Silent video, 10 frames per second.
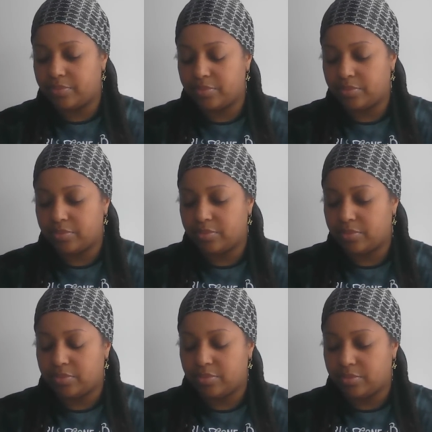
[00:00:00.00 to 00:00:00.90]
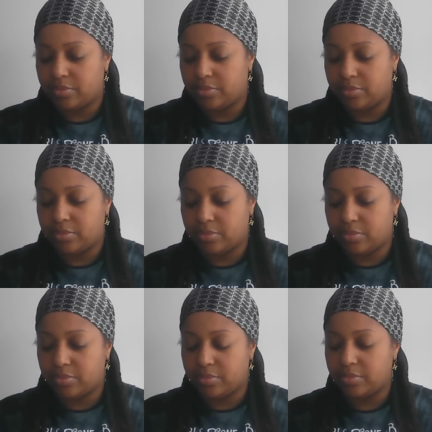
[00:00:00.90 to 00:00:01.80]

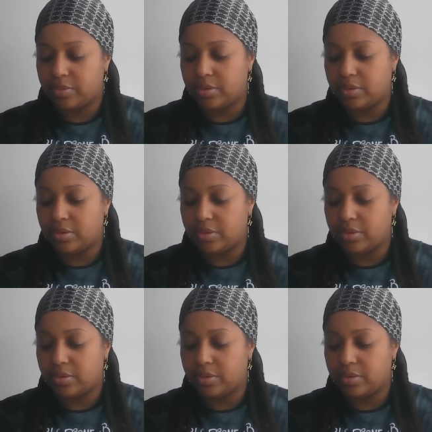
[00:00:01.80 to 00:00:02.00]
Nothing is said.